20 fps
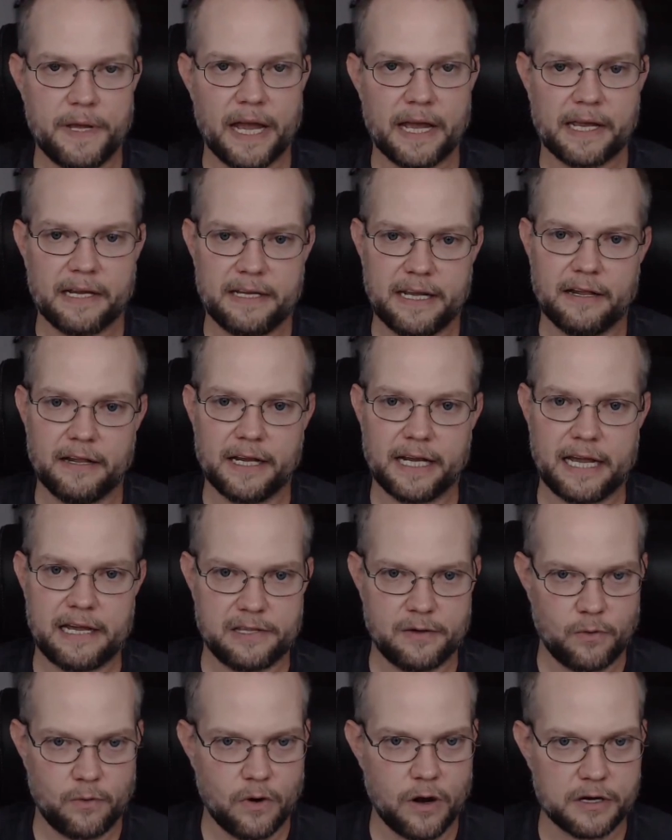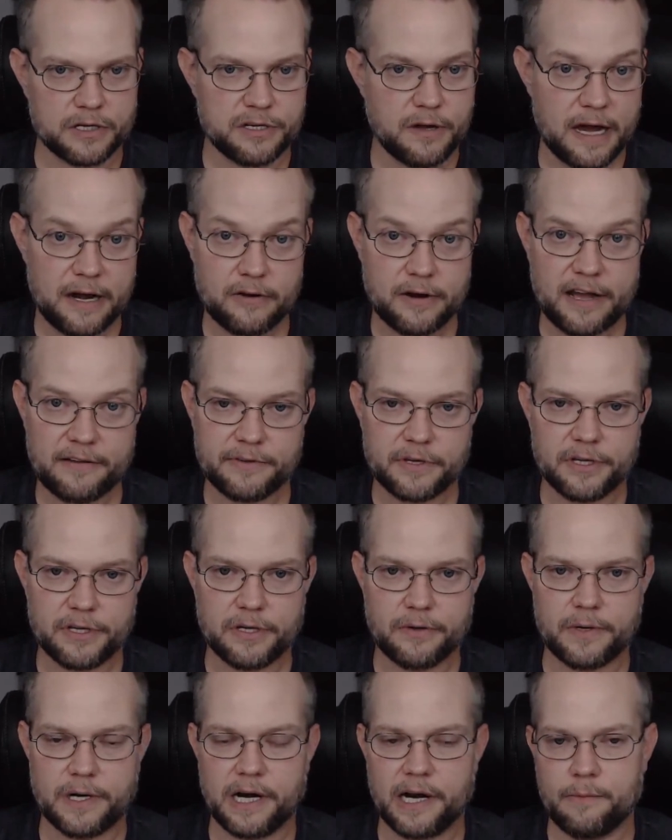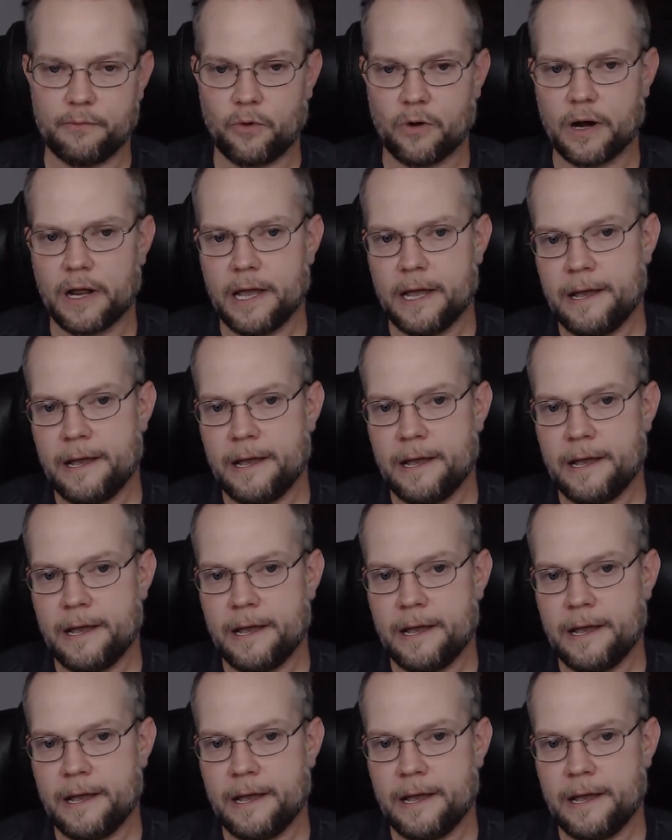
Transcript: I can delegate the work, so I don't have to do it anymore.